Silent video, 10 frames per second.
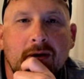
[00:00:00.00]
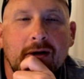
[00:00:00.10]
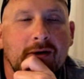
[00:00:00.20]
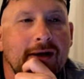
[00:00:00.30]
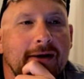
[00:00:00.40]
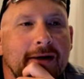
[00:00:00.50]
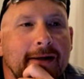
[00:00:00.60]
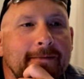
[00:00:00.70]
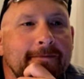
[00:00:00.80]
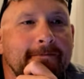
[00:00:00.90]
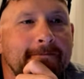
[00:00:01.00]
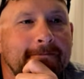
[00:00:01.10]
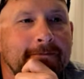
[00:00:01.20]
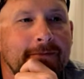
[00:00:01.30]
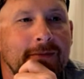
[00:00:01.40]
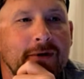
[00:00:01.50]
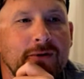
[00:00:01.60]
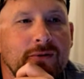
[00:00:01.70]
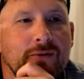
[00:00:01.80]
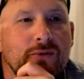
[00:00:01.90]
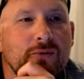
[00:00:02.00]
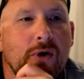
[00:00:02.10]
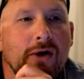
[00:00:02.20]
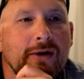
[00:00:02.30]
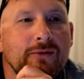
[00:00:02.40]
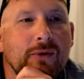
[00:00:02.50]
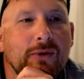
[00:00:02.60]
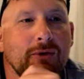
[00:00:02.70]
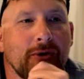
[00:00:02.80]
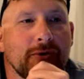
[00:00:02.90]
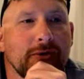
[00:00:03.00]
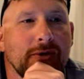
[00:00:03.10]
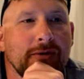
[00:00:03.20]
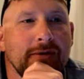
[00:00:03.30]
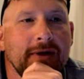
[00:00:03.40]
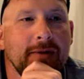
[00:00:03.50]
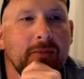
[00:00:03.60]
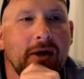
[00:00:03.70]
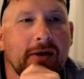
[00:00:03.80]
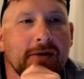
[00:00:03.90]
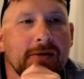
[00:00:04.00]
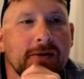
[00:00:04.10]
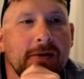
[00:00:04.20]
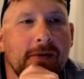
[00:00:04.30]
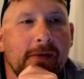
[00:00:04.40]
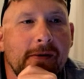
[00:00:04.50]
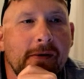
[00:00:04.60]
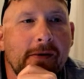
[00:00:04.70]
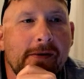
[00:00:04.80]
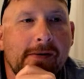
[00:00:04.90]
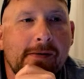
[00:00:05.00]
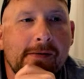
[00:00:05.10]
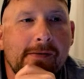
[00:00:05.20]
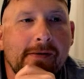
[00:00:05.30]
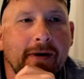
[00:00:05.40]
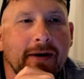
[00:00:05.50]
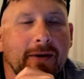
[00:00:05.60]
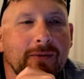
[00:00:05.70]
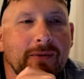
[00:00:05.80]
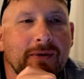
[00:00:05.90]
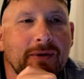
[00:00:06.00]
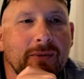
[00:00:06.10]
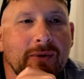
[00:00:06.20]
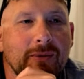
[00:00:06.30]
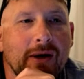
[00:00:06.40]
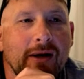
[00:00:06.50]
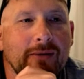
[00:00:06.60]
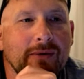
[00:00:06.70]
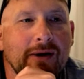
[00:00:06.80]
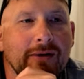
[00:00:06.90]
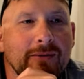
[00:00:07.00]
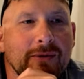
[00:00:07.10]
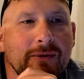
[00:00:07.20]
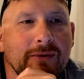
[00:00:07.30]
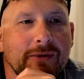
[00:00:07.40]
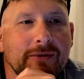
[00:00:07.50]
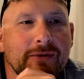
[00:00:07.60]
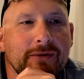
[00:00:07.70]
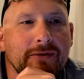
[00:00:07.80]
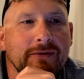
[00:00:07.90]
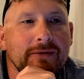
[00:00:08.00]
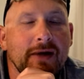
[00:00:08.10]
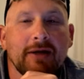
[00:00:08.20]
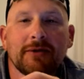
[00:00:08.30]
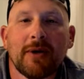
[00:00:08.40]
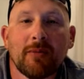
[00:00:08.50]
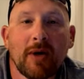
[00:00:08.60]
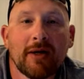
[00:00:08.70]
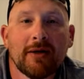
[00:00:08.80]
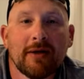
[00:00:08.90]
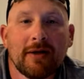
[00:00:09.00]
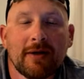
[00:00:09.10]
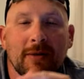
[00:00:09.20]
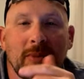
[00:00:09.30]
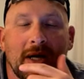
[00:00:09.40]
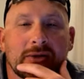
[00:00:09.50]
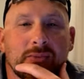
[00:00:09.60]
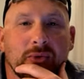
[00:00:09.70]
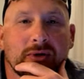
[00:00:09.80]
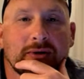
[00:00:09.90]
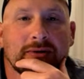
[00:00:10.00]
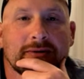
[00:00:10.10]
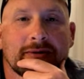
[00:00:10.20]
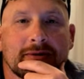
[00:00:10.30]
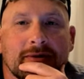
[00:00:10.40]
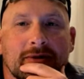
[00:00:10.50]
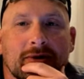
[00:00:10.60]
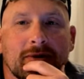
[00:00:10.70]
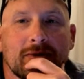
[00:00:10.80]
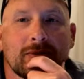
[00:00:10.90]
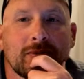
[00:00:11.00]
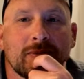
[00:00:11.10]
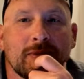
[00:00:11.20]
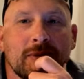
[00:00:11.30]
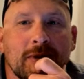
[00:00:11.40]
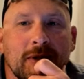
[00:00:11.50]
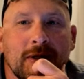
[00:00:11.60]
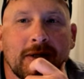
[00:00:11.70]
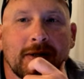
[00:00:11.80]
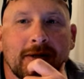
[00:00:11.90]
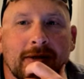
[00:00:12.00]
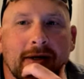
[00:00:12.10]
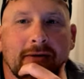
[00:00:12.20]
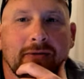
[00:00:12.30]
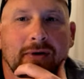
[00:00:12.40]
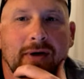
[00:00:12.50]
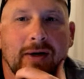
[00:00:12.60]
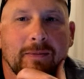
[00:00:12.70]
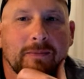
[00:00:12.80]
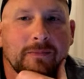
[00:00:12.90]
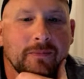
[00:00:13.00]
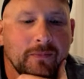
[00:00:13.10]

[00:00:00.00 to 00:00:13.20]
Hear that, honey? There's Rock and Roller Coaster in Paris. And I really want to ride Rock and Roller Coaster. I do have my passport, so I got to figure out.